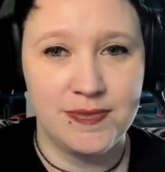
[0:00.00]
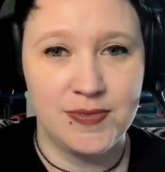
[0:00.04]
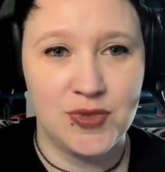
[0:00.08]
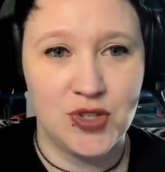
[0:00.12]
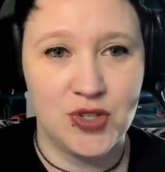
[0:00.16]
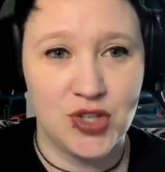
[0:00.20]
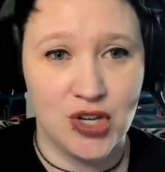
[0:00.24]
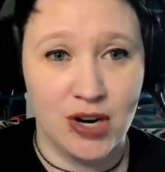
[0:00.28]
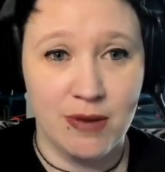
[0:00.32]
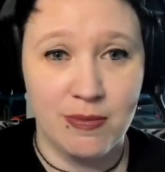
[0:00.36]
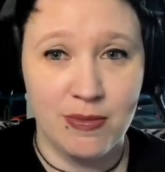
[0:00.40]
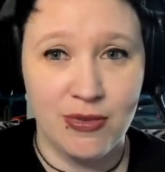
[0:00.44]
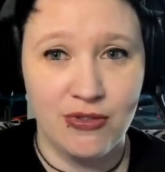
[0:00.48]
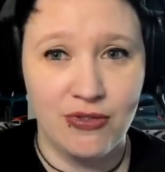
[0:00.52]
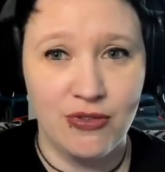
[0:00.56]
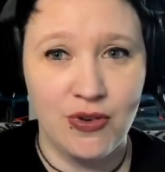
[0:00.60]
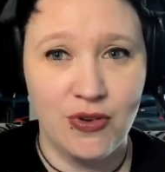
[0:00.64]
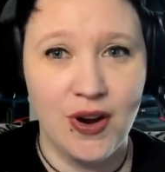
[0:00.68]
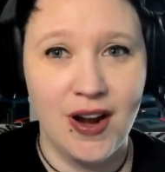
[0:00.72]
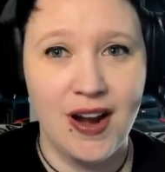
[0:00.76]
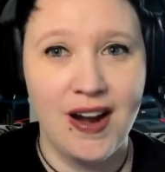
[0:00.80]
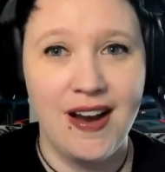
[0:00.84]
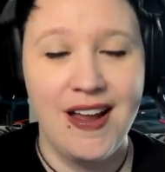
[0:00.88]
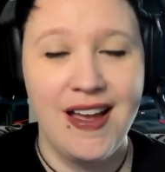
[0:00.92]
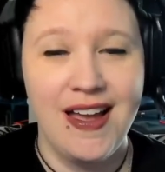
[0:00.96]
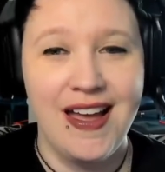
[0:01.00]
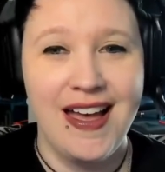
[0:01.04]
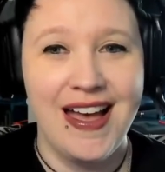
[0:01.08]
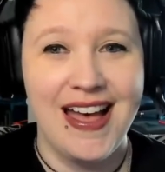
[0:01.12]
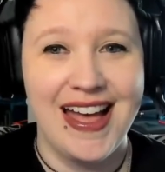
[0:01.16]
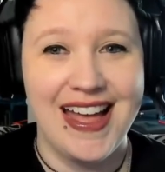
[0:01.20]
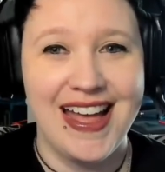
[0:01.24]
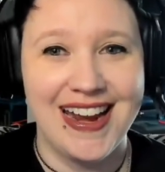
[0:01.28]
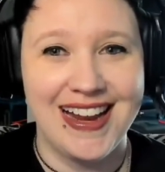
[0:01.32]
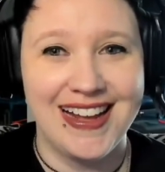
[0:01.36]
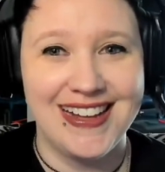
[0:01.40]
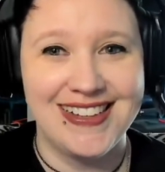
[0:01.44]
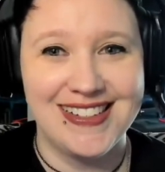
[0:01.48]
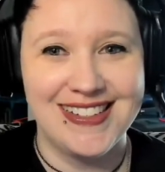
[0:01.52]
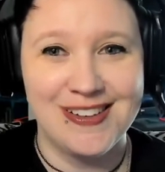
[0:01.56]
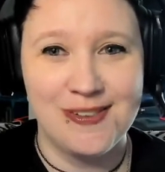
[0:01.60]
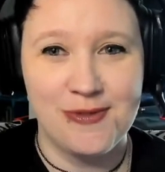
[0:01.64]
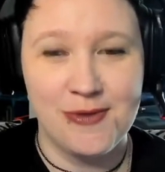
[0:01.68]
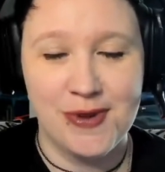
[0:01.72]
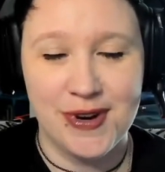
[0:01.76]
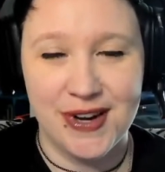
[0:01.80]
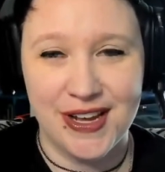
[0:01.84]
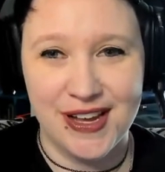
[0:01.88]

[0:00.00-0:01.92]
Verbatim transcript: chart before, and I didn't want